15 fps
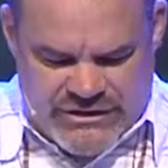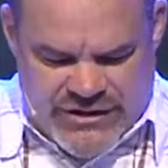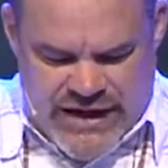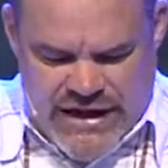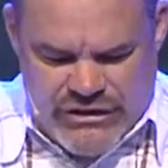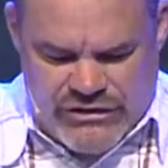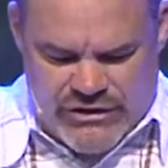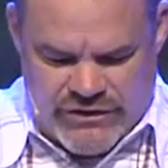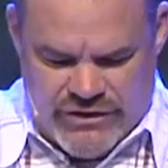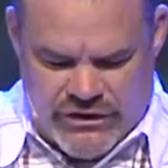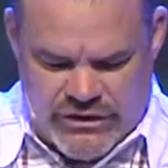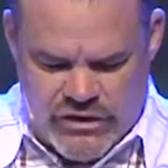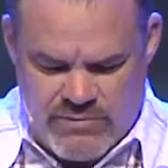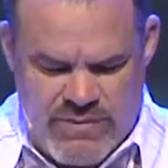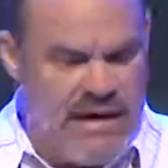the tension
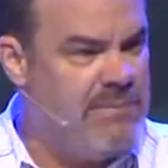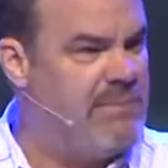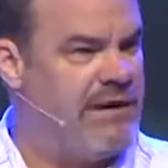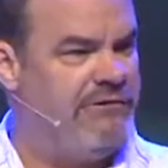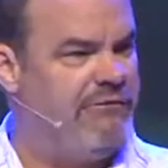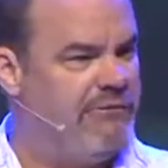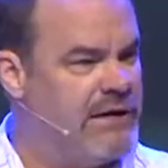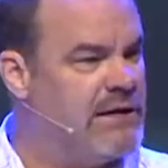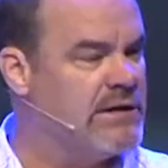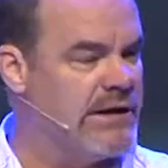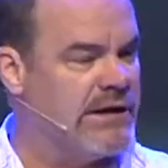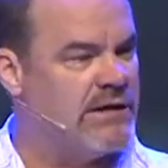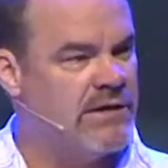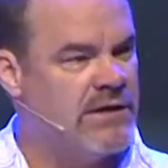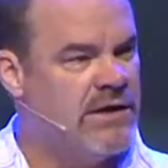that you may be
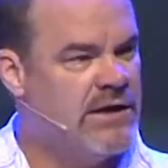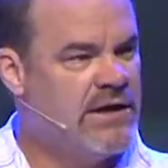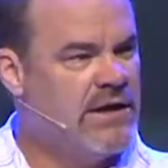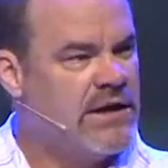feeling